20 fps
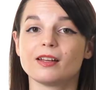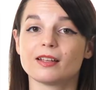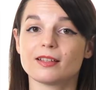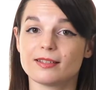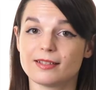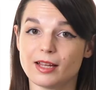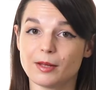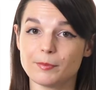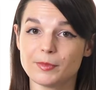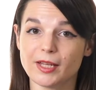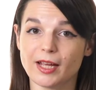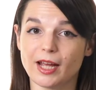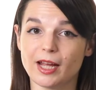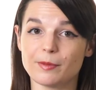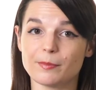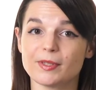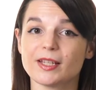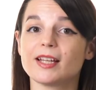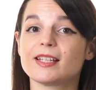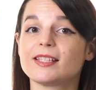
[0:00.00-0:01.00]

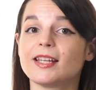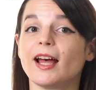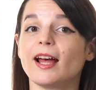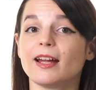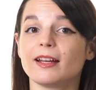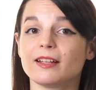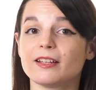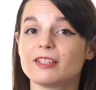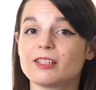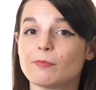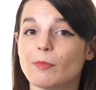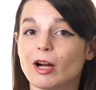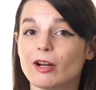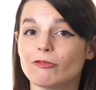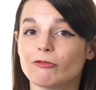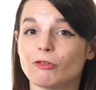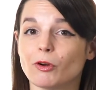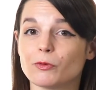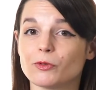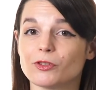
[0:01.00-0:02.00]
Sometimes a tiny
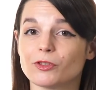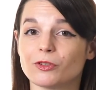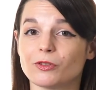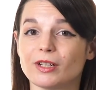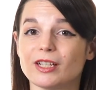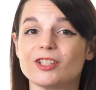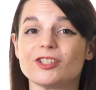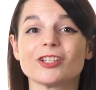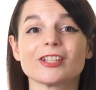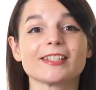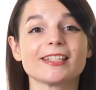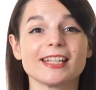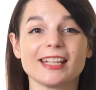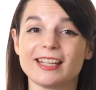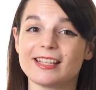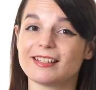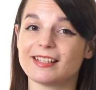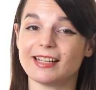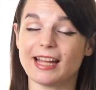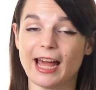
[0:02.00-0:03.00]
smartphone screen just
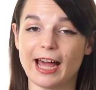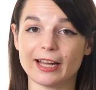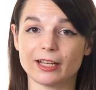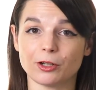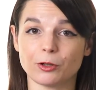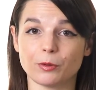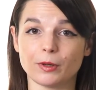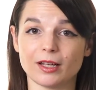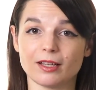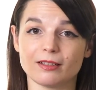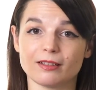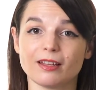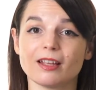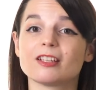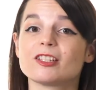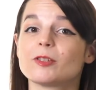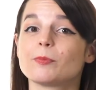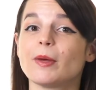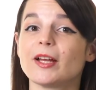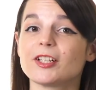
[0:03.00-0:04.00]
isn't adequate,
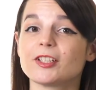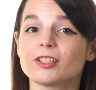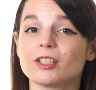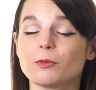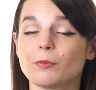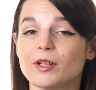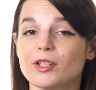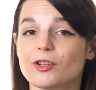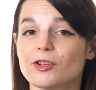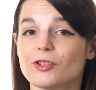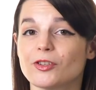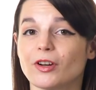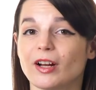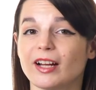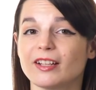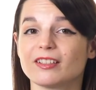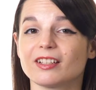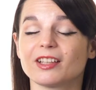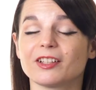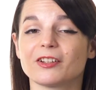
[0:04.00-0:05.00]
especially when you're
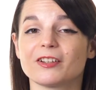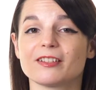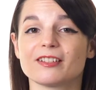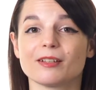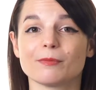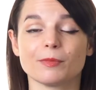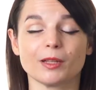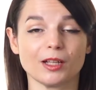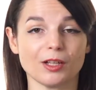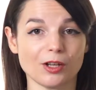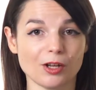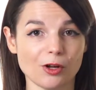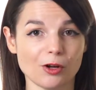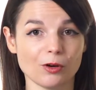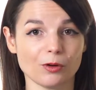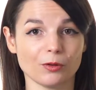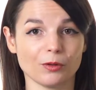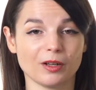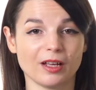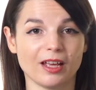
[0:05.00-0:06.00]
trying to learn something
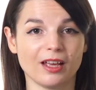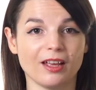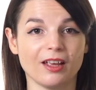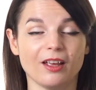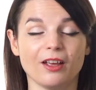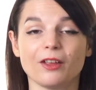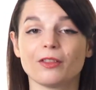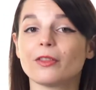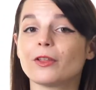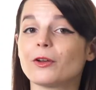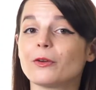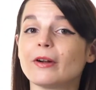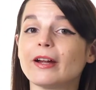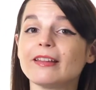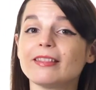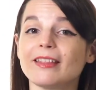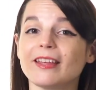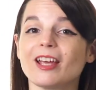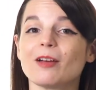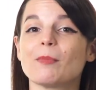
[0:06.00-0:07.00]
new. The
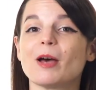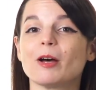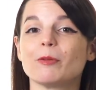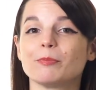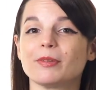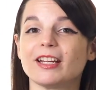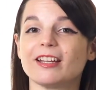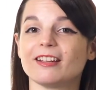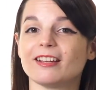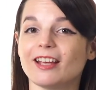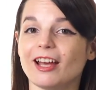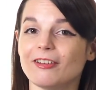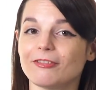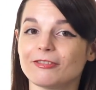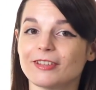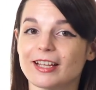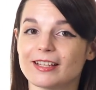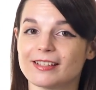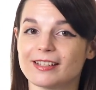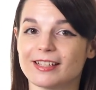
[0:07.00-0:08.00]
great thing about PDF
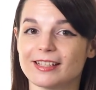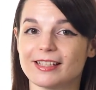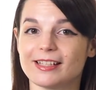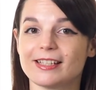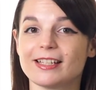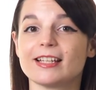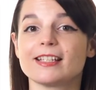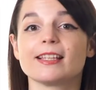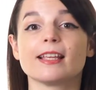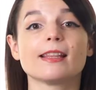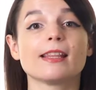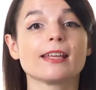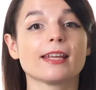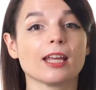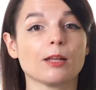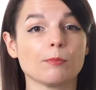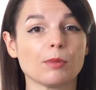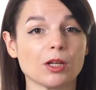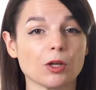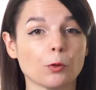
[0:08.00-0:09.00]
lessons is that they
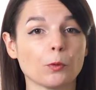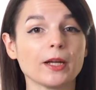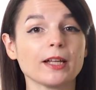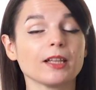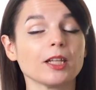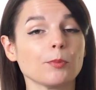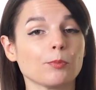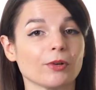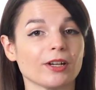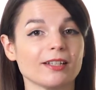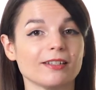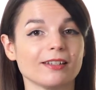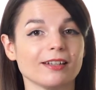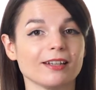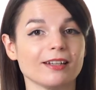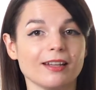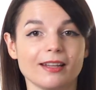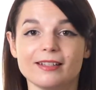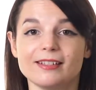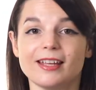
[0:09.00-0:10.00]
can be quickly
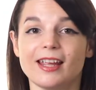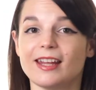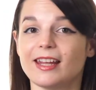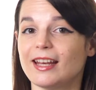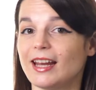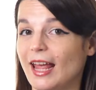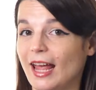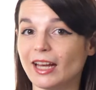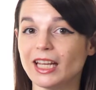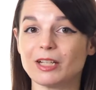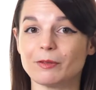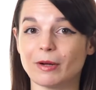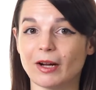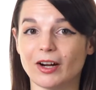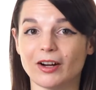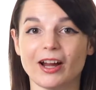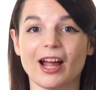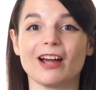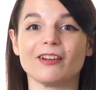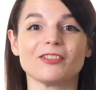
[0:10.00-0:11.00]
printed and taken
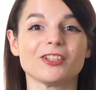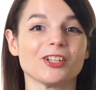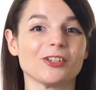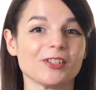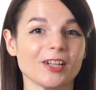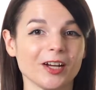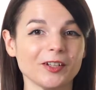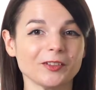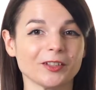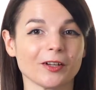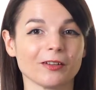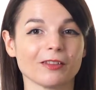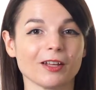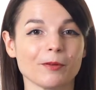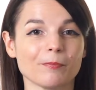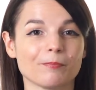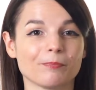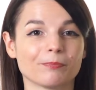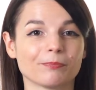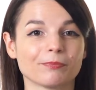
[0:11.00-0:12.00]
anywhere after you download
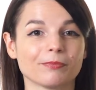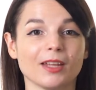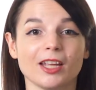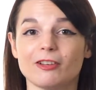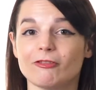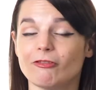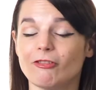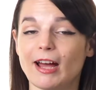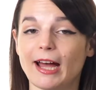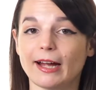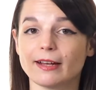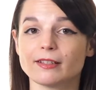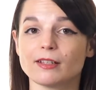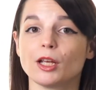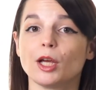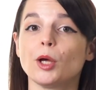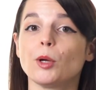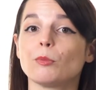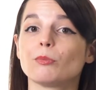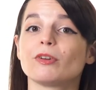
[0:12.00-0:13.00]
them. In fact,
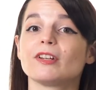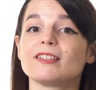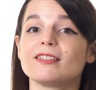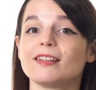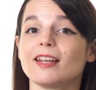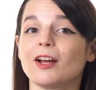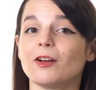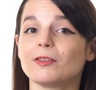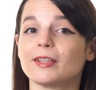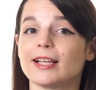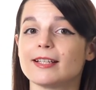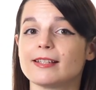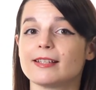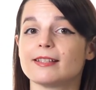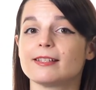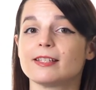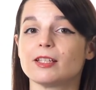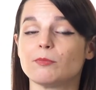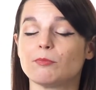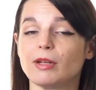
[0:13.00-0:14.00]
printing out
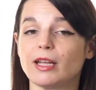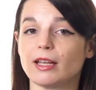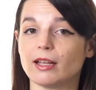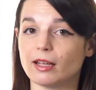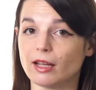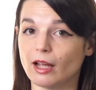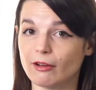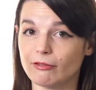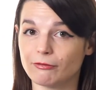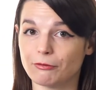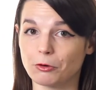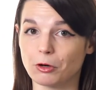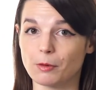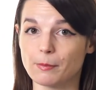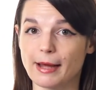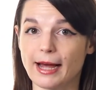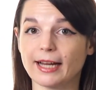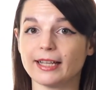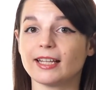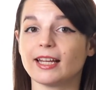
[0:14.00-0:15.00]
lessons in PDF
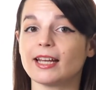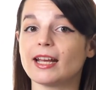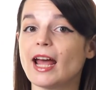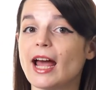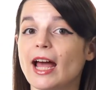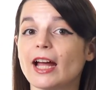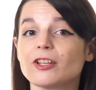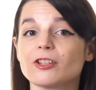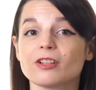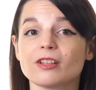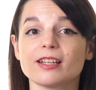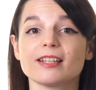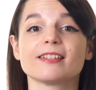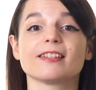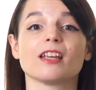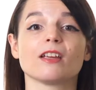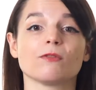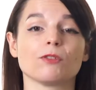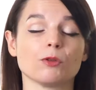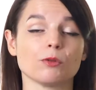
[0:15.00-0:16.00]
format can actually
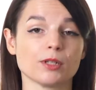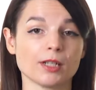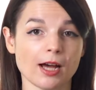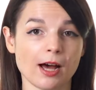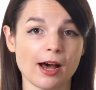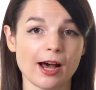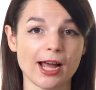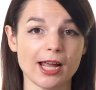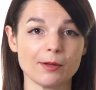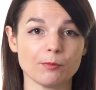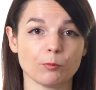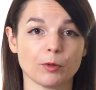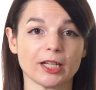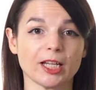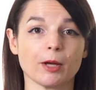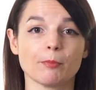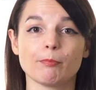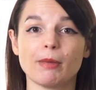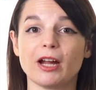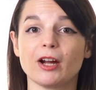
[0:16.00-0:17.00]
save you time when
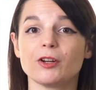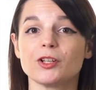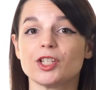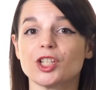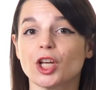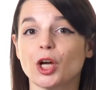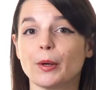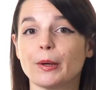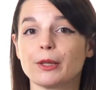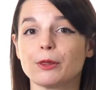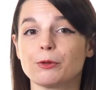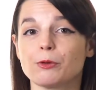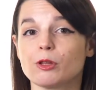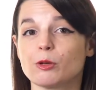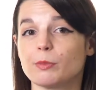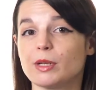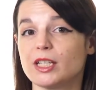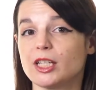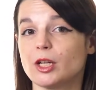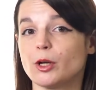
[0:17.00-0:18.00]
compared to going through the
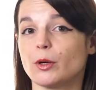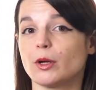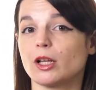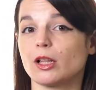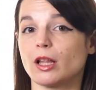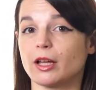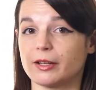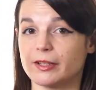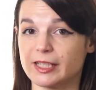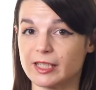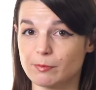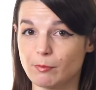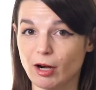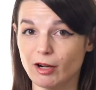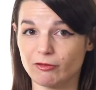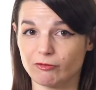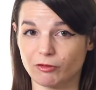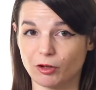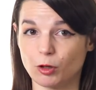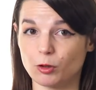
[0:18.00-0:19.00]
material on a
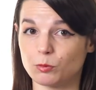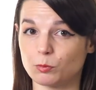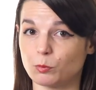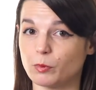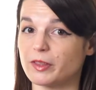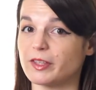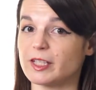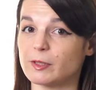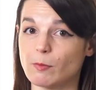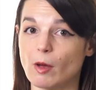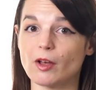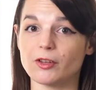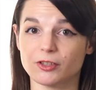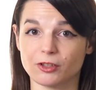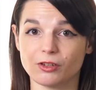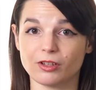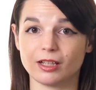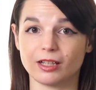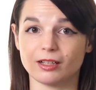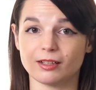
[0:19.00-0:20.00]
smartphone with a small
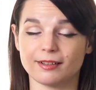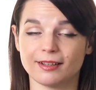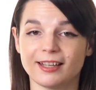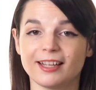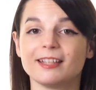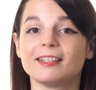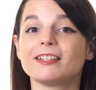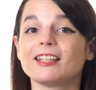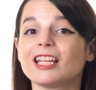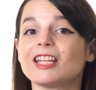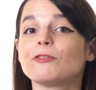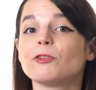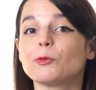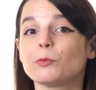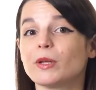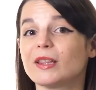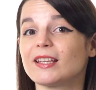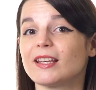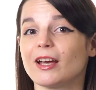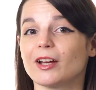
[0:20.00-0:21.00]
screen, even
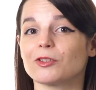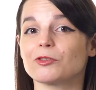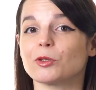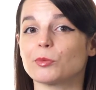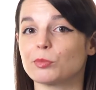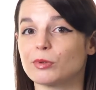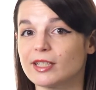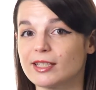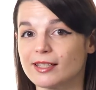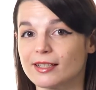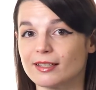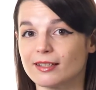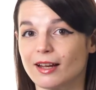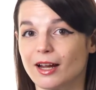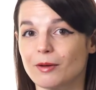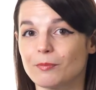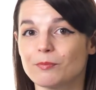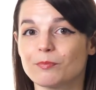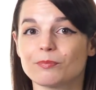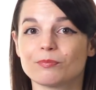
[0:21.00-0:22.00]
with the extra printing
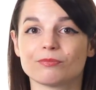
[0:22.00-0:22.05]
time.